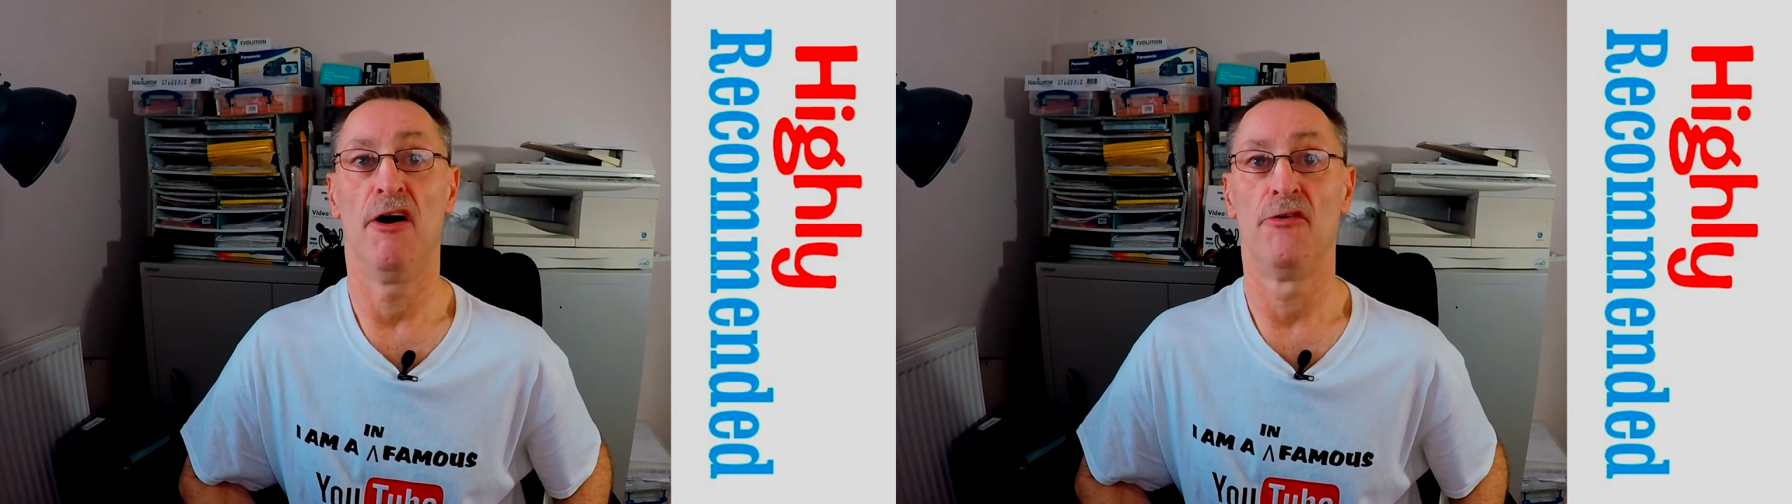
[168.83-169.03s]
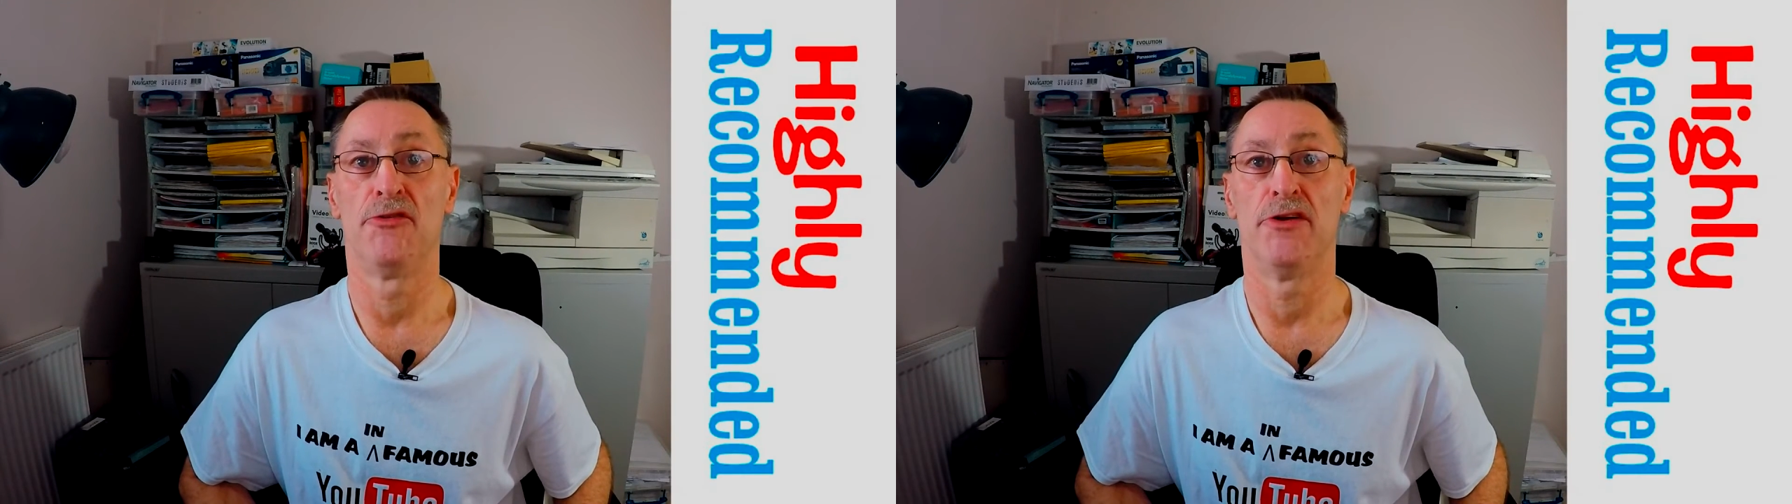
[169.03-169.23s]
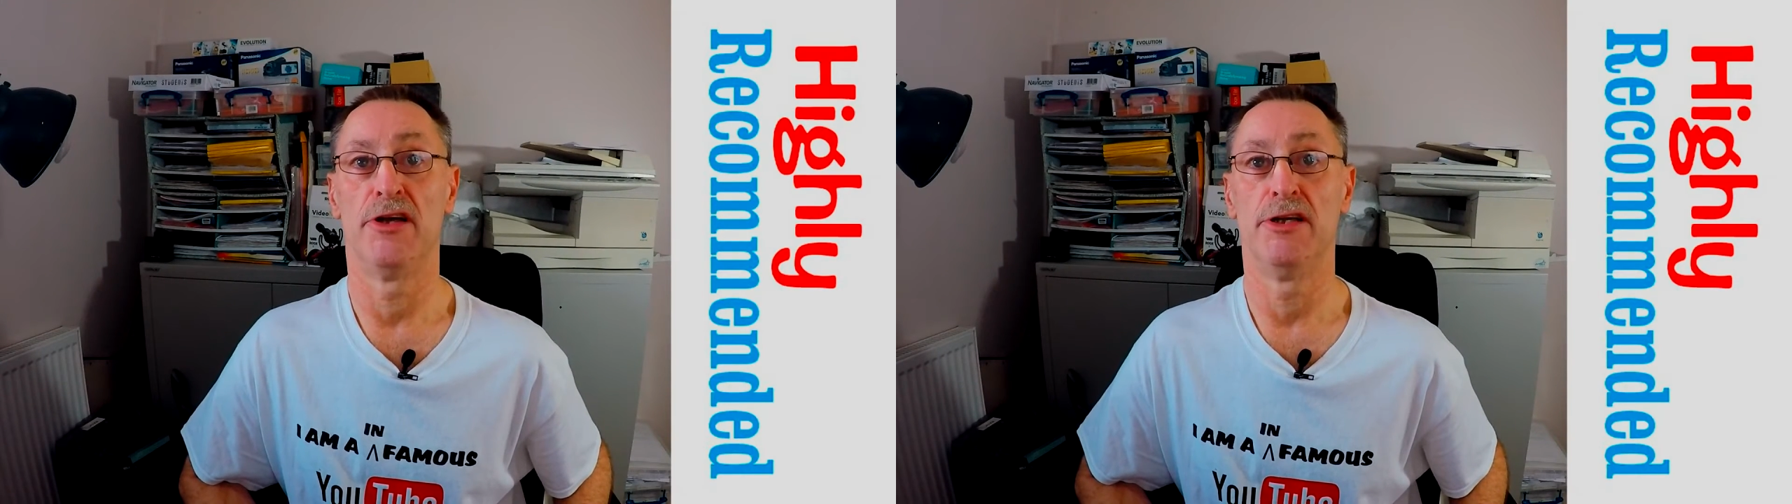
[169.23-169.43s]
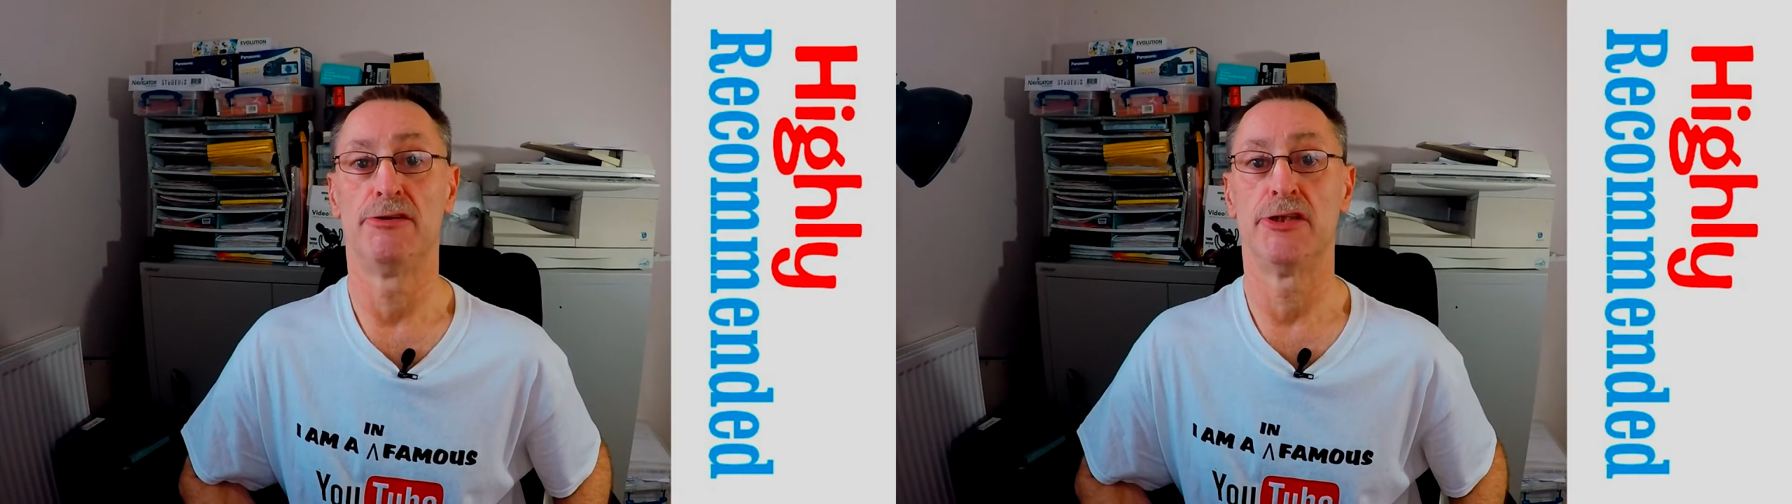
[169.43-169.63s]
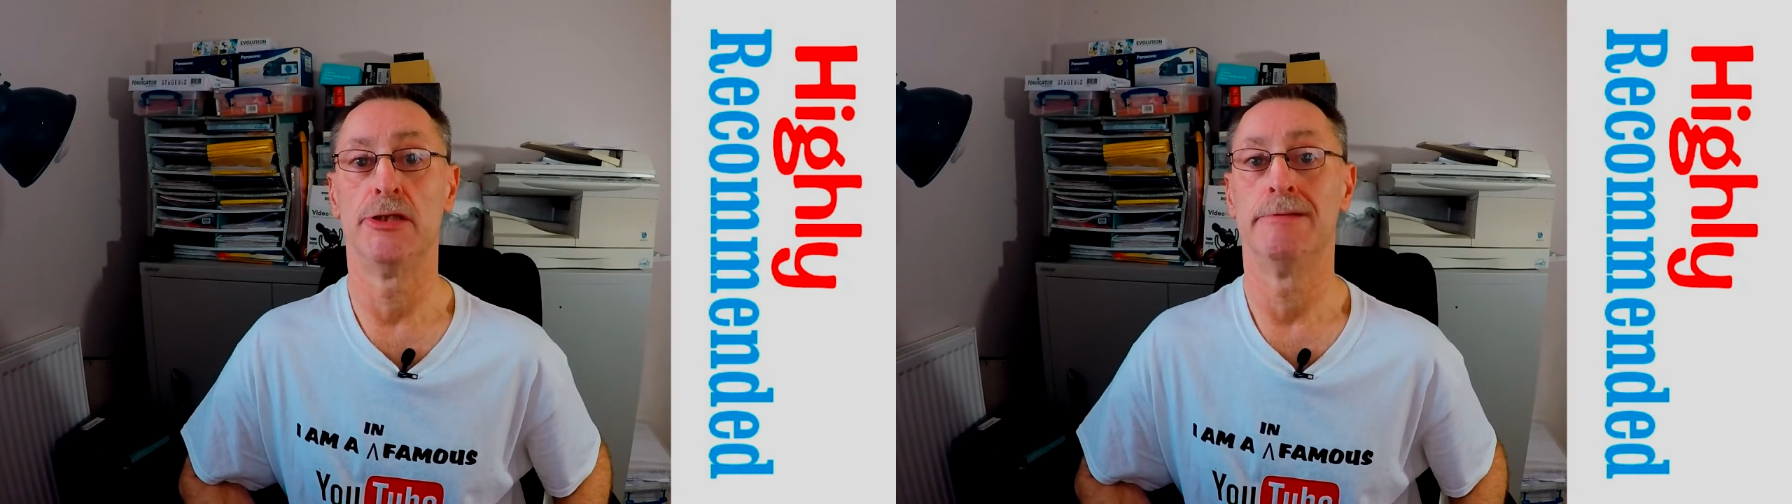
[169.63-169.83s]
on
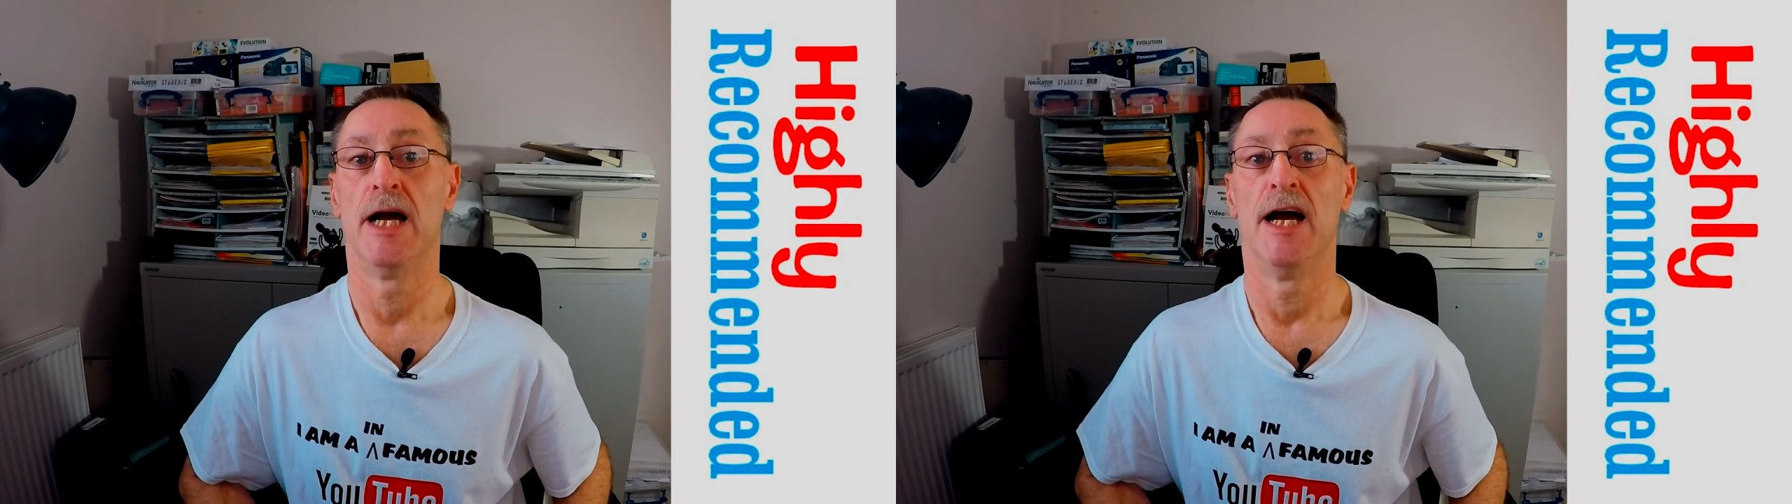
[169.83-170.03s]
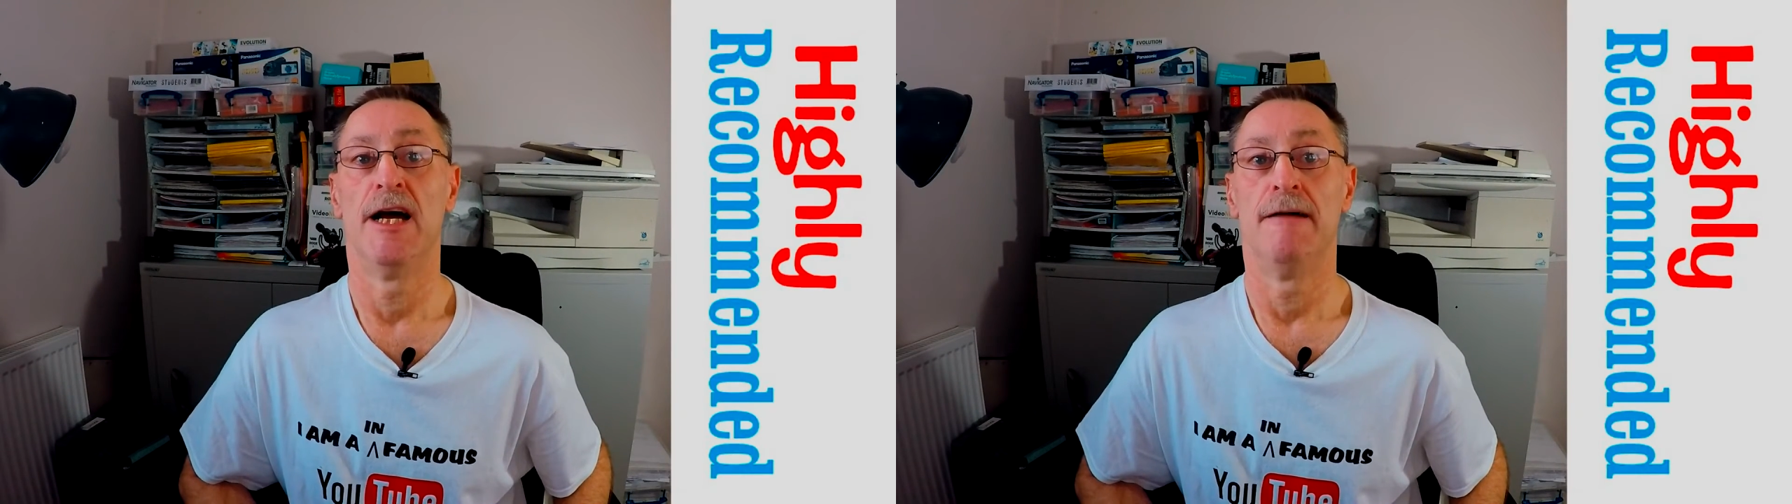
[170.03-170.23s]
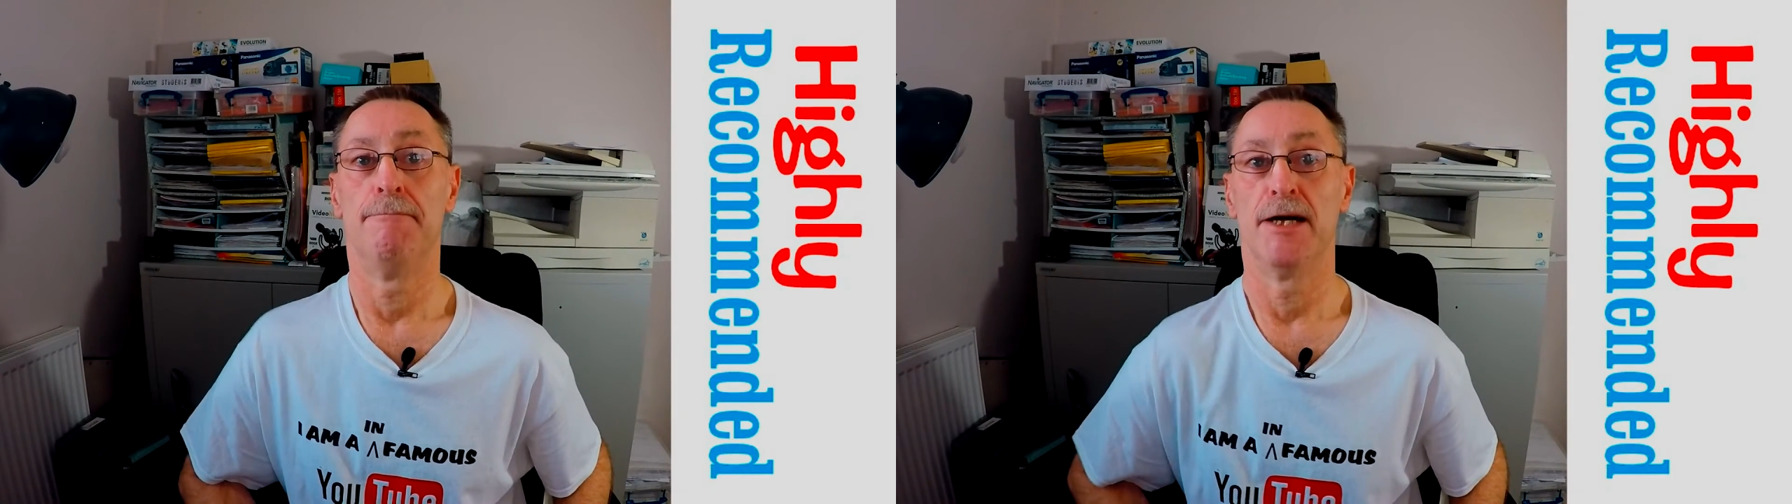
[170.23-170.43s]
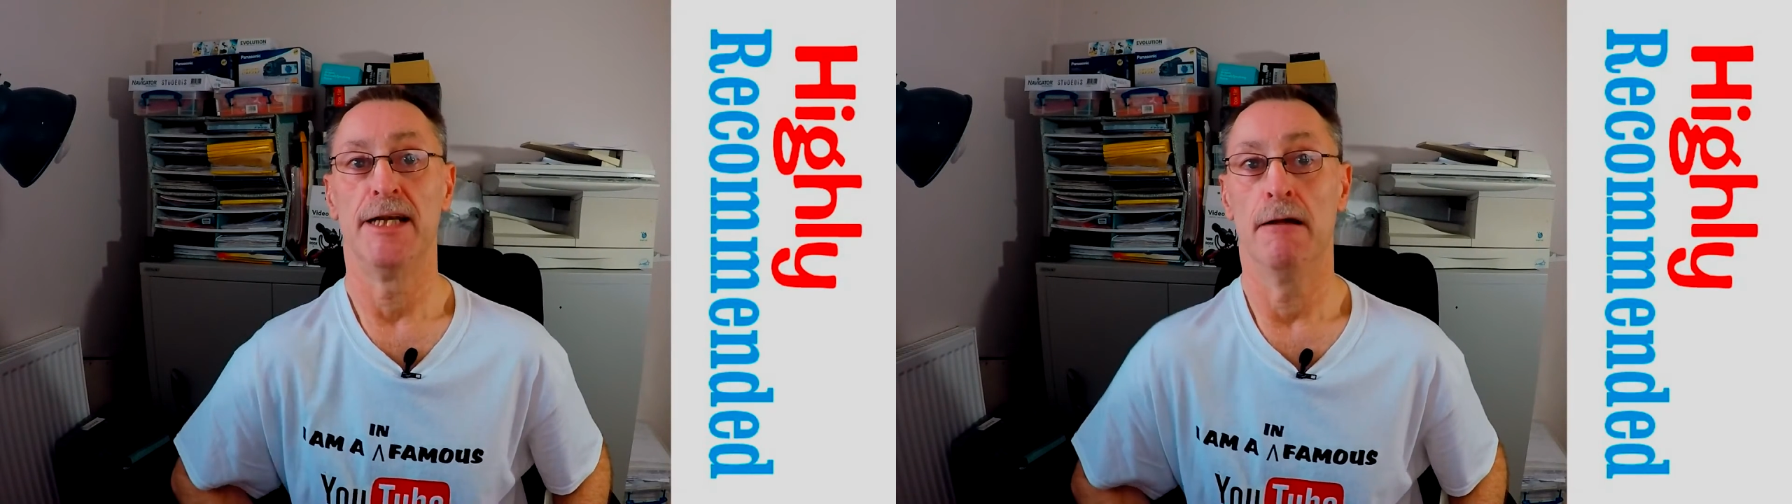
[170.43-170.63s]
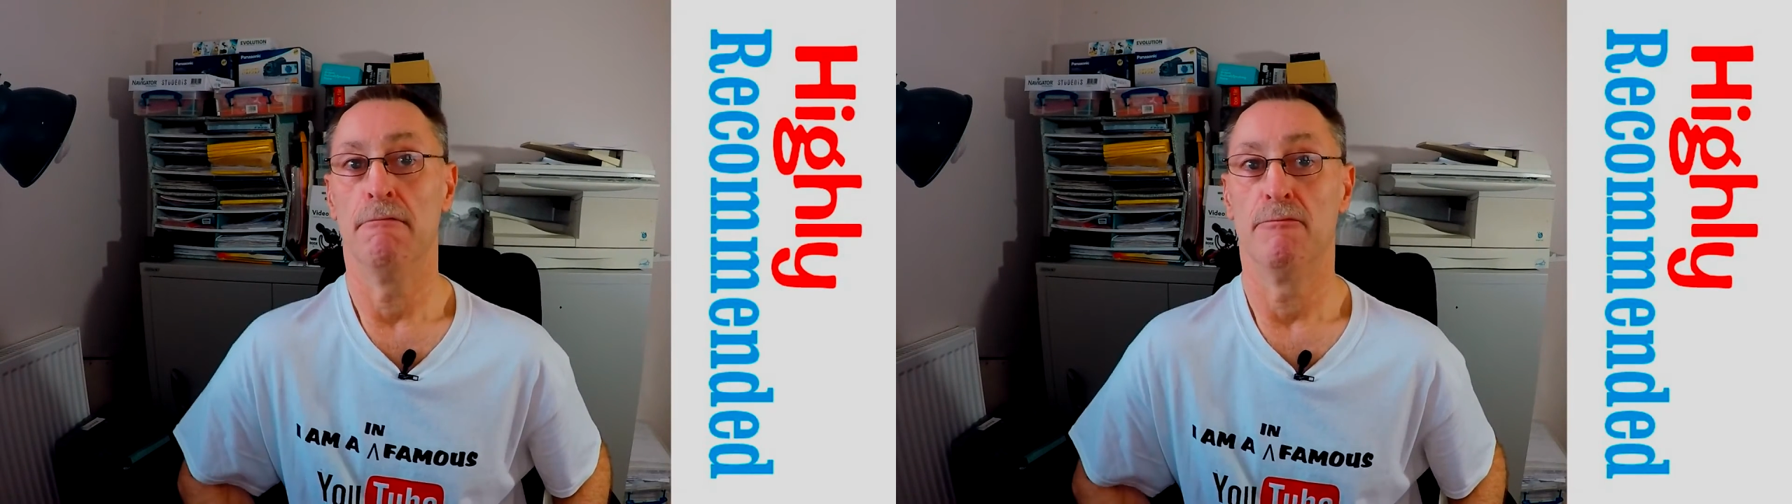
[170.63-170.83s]
YouTube, but you
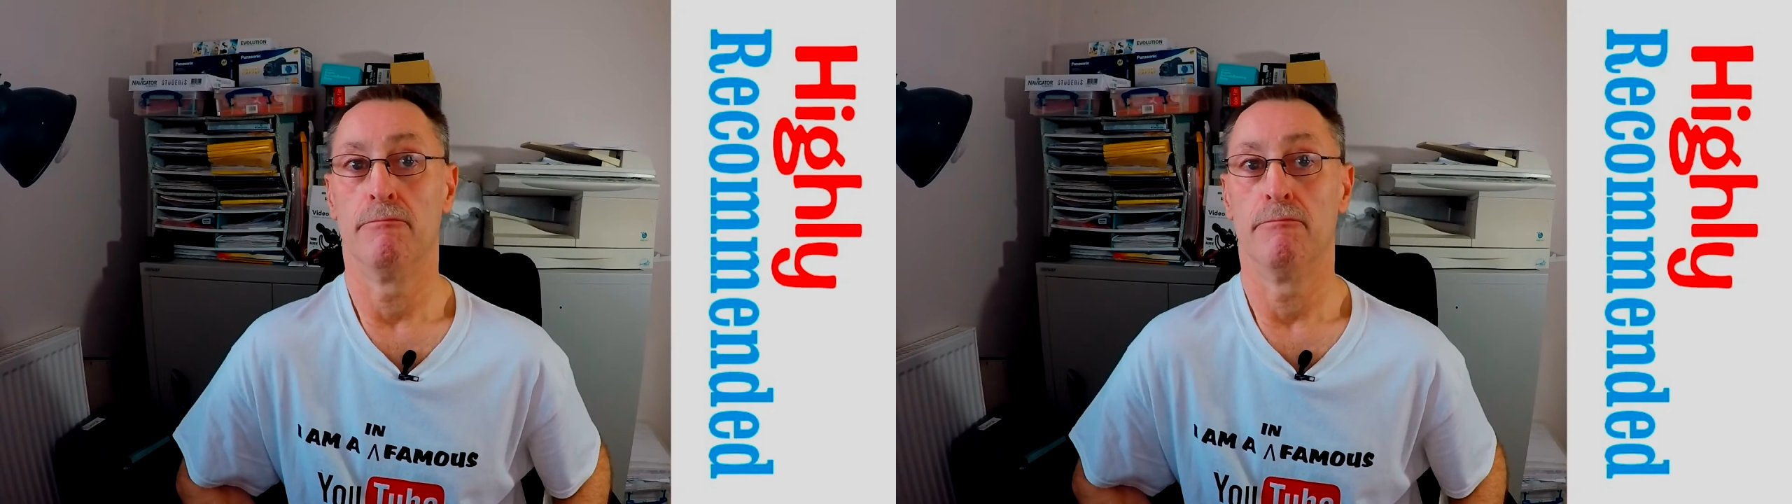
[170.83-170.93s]
know,